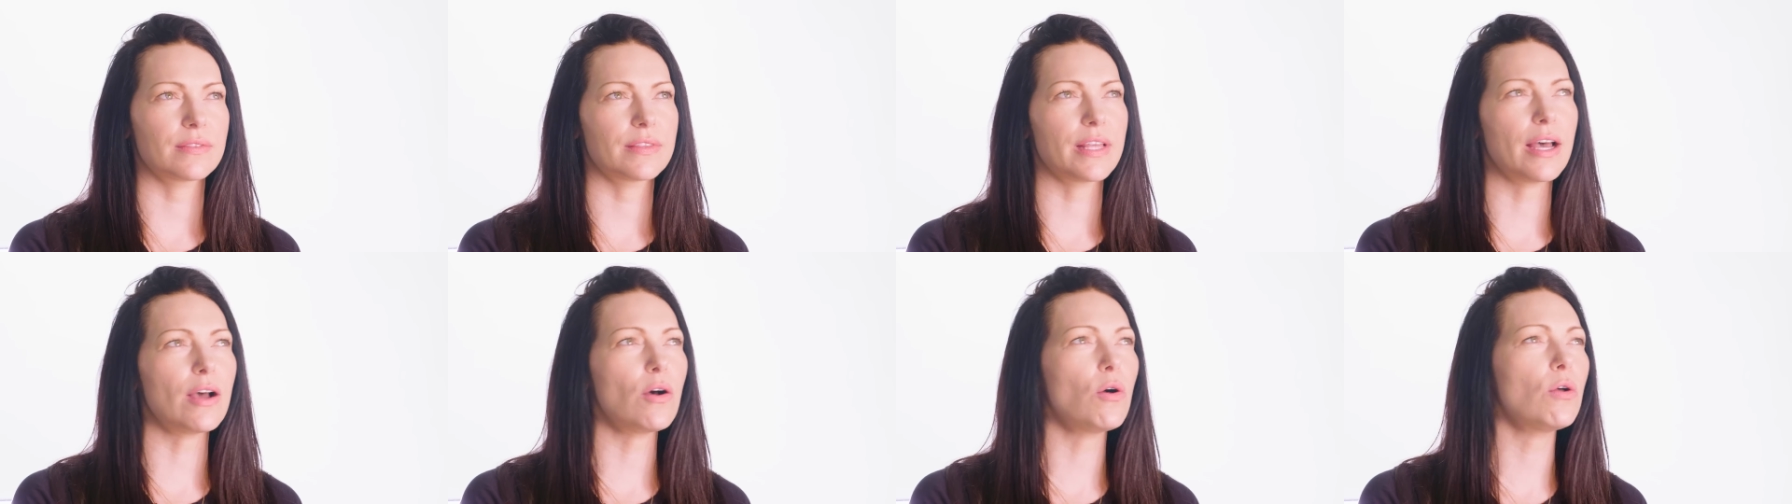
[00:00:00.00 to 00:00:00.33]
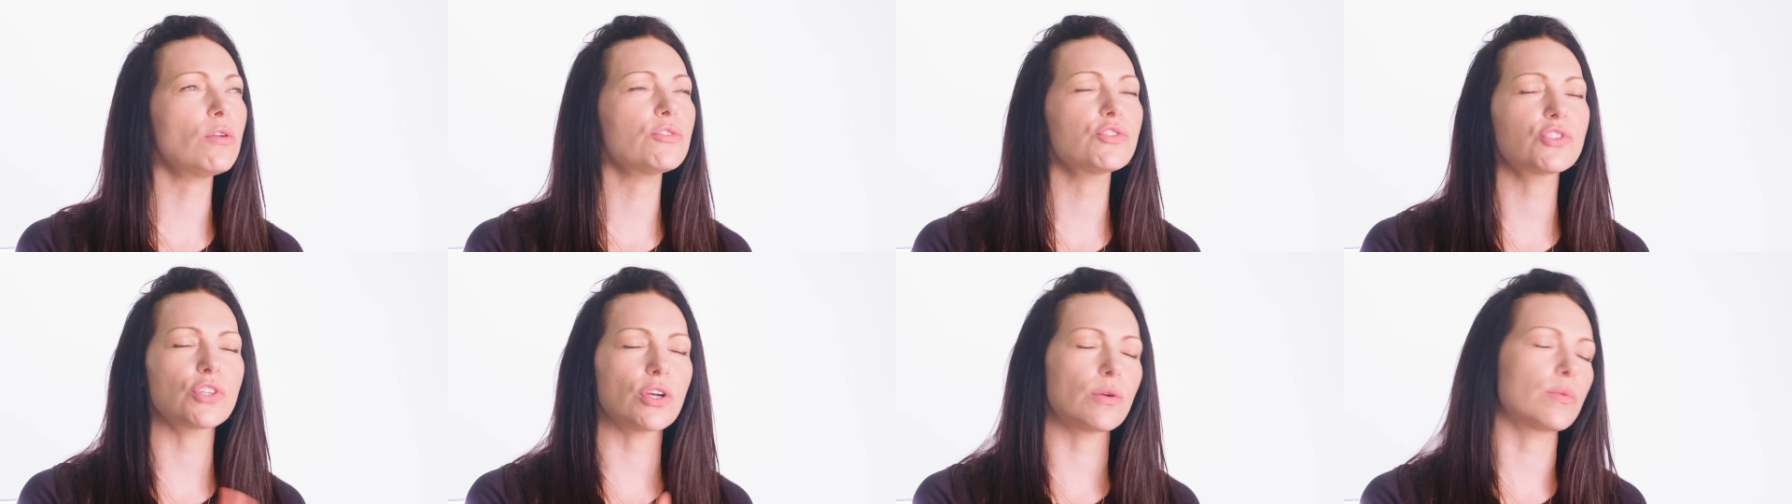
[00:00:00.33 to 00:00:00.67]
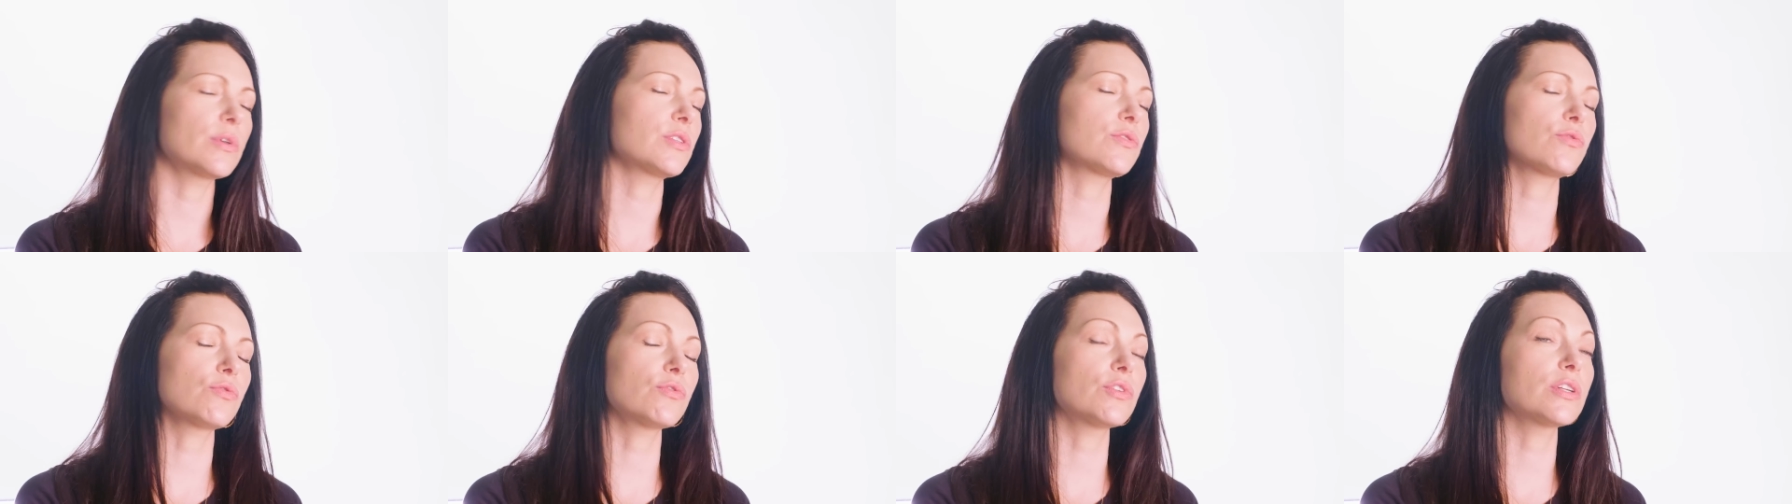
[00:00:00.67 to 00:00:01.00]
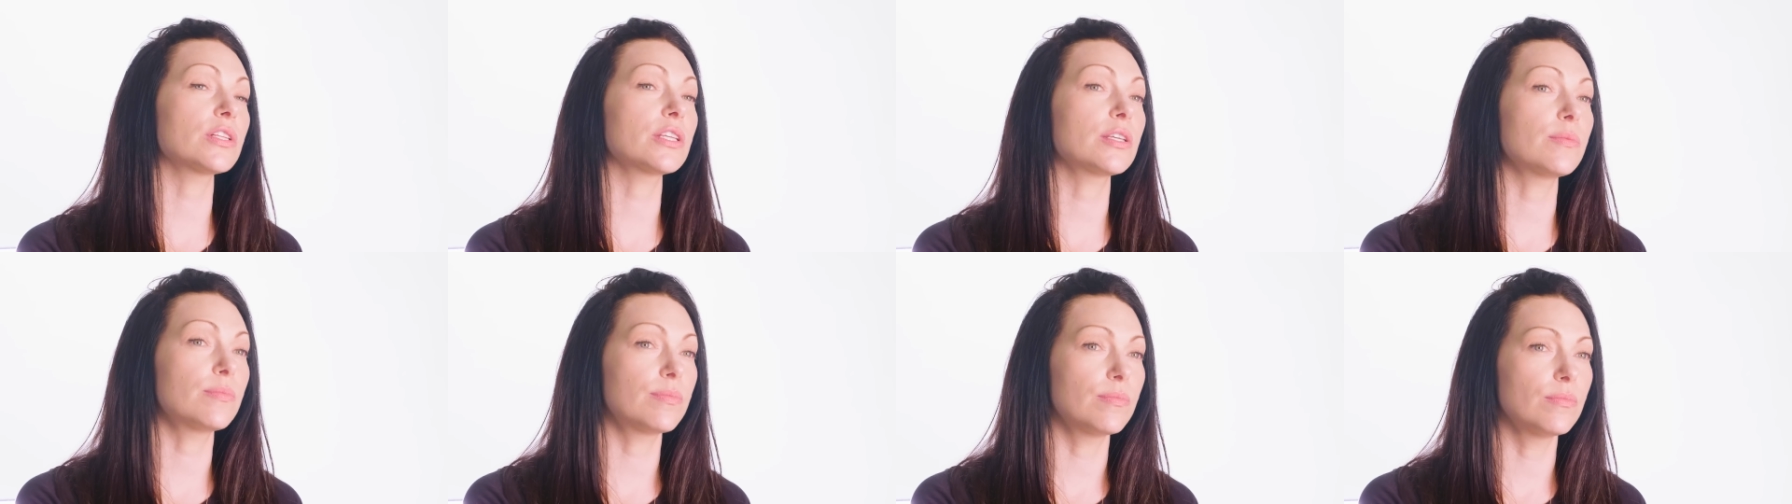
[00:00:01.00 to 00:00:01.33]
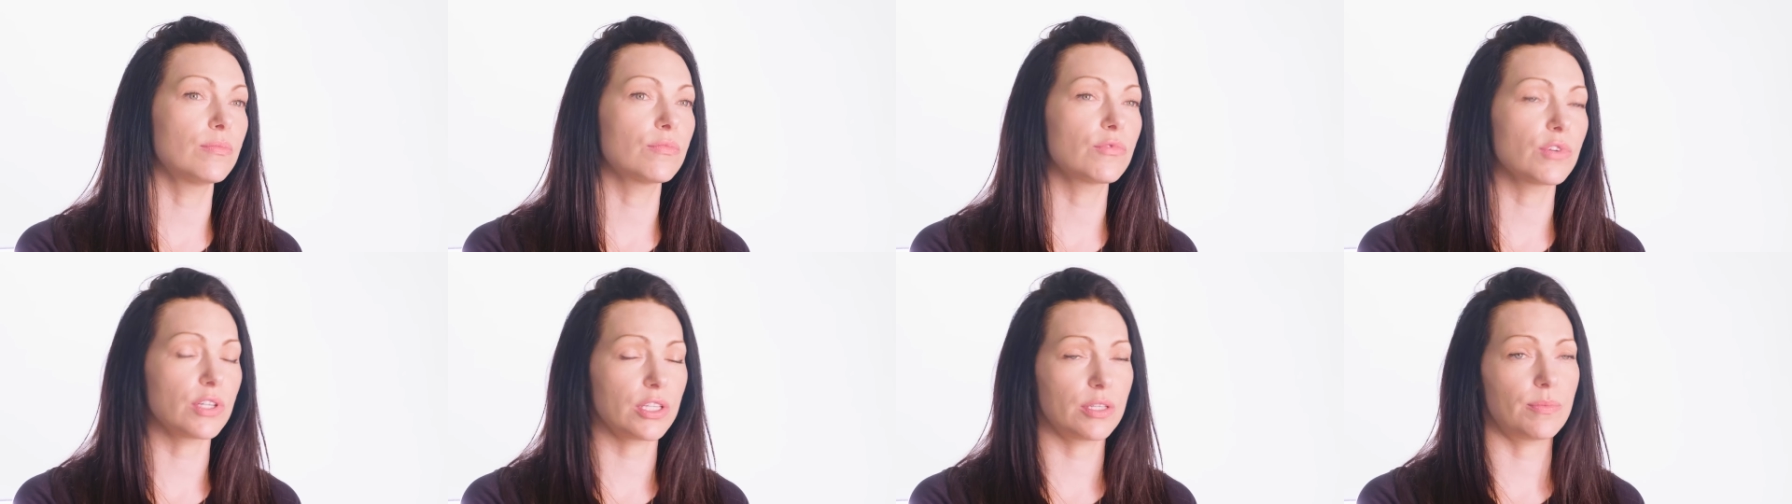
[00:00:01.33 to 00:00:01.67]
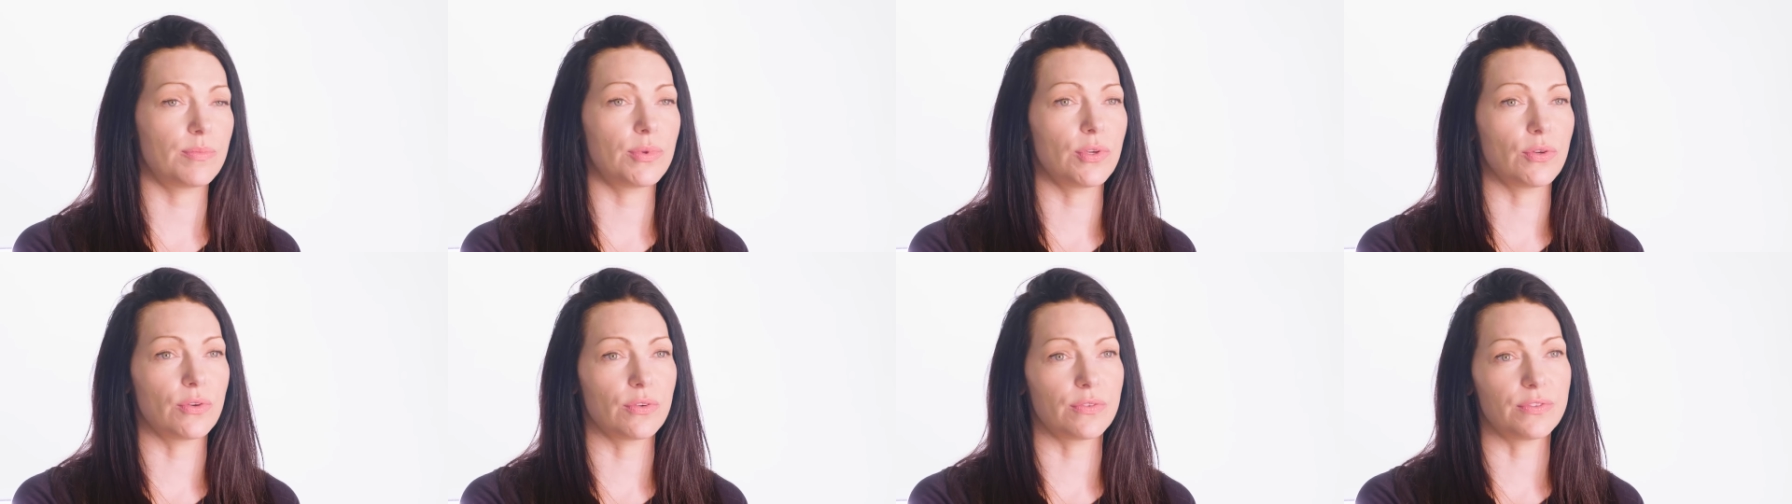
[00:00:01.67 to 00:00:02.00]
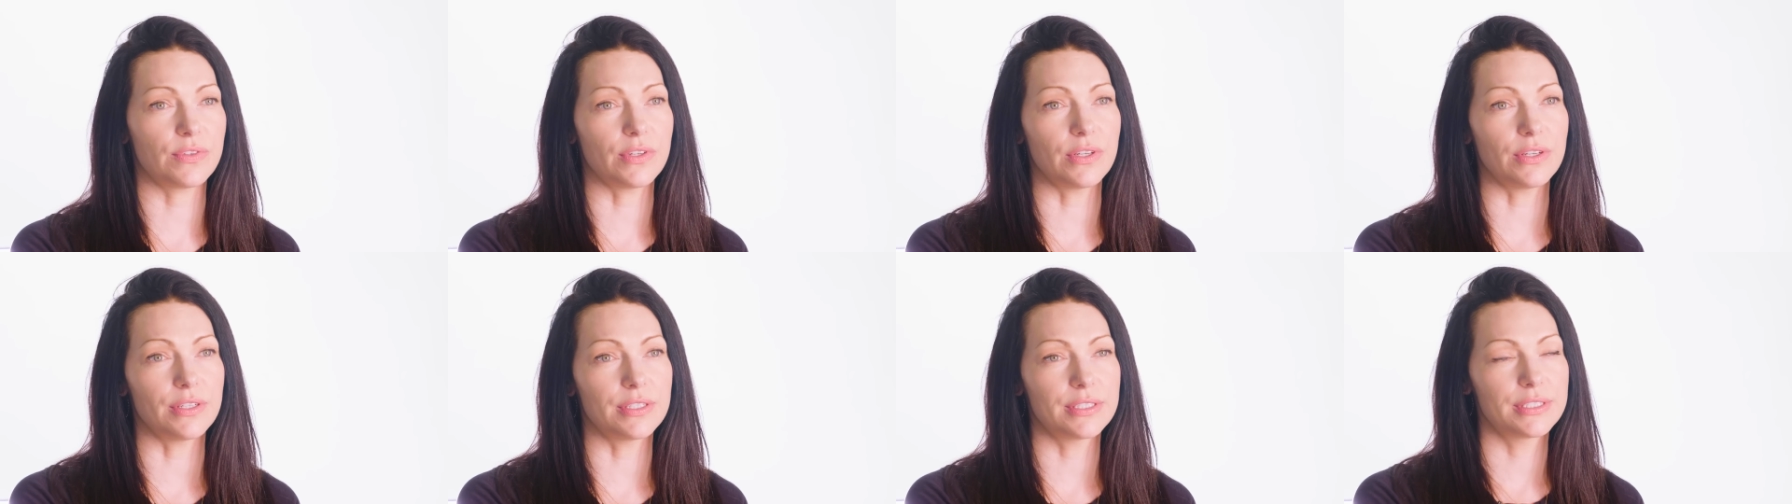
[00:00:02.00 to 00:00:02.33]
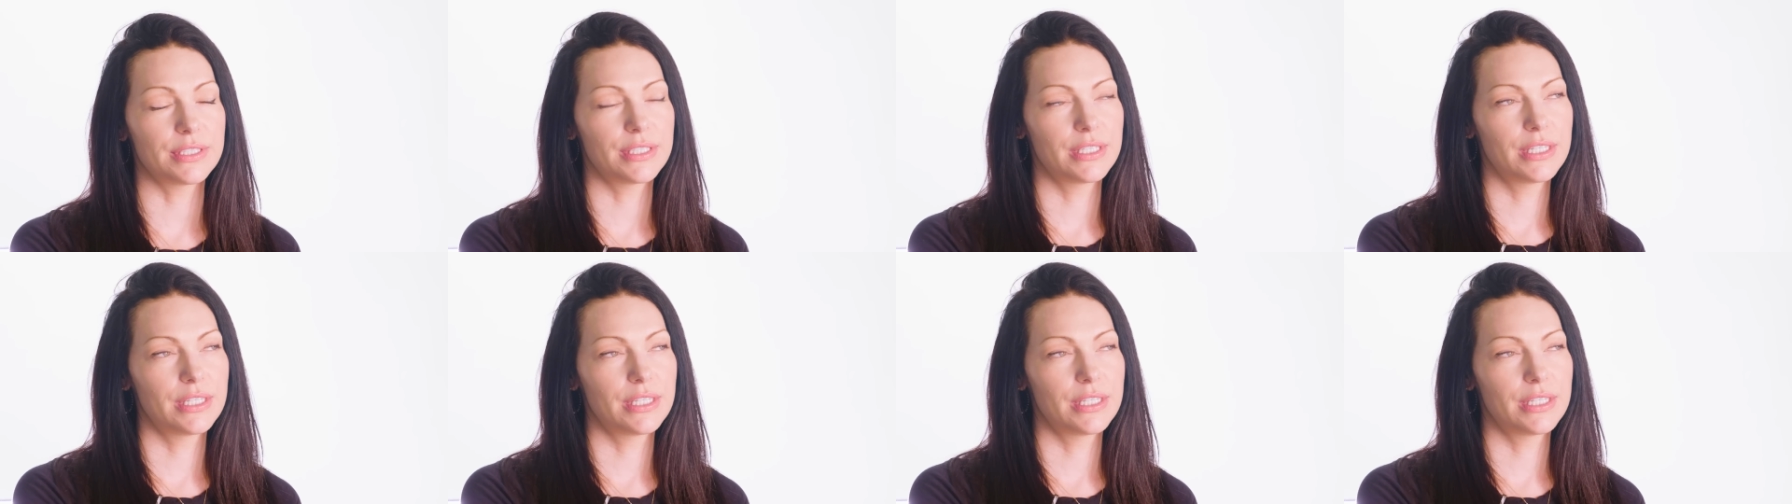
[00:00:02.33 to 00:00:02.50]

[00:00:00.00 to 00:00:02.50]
that whole show was really, really beautiful.